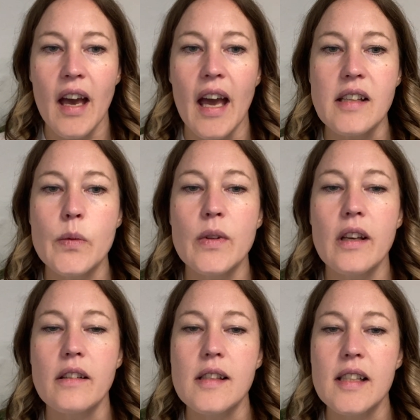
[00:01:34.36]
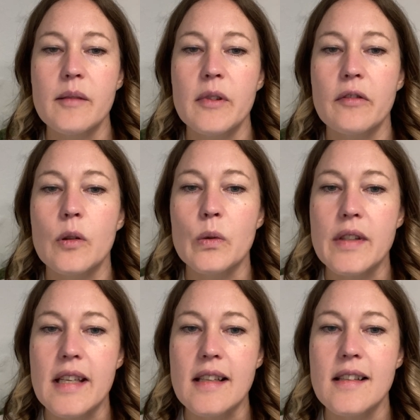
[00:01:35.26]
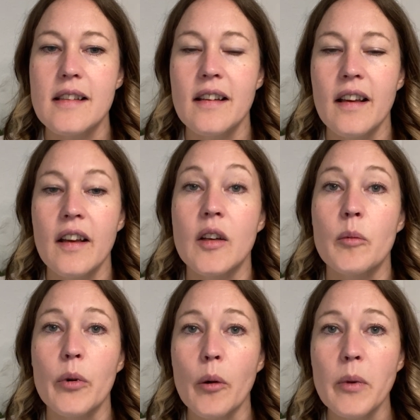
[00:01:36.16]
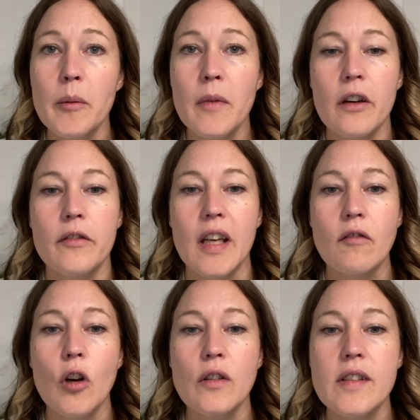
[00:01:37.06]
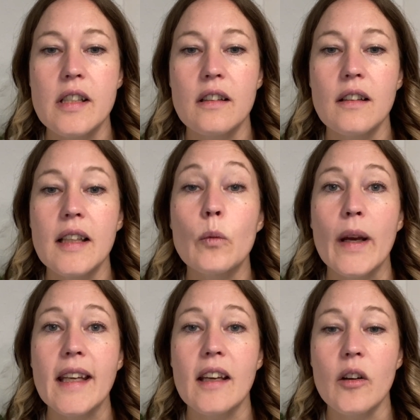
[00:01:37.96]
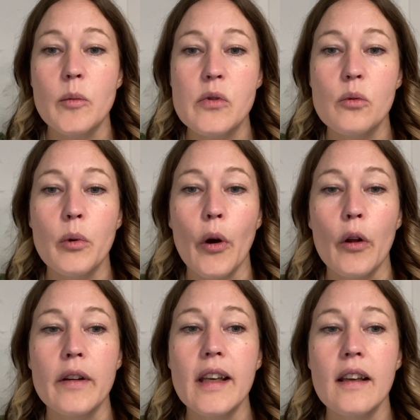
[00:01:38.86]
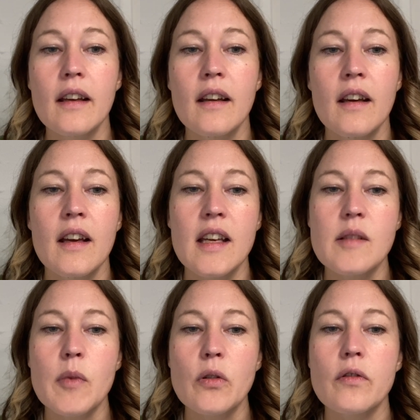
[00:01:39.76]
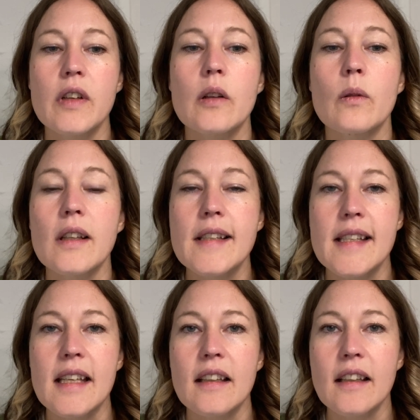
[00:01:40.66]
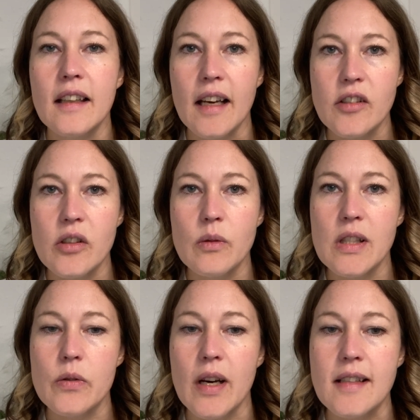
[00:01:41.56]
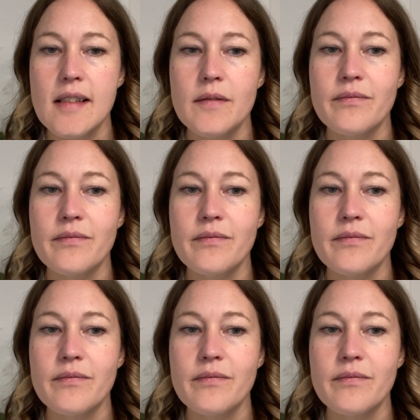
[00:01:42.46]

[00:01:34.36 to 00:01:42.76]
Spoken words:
As with other sleep difficulties, the problem of involuntarily waking up super early is most frequently seen in connection with stress.